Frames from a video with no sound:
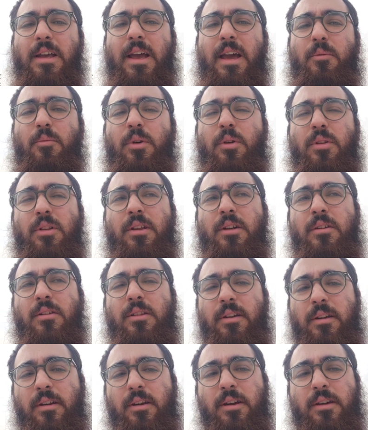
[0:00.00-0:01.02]
And we'll
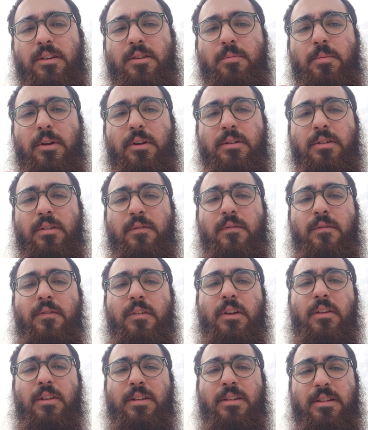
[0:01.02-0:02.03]
literally experience and
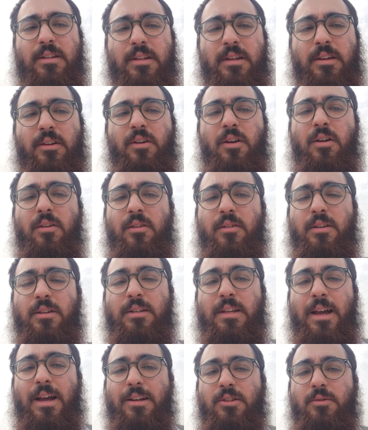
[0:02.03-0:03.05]
feel and see God on a
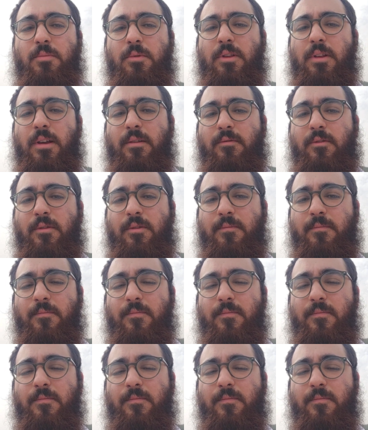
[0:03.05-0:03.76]
tangible level.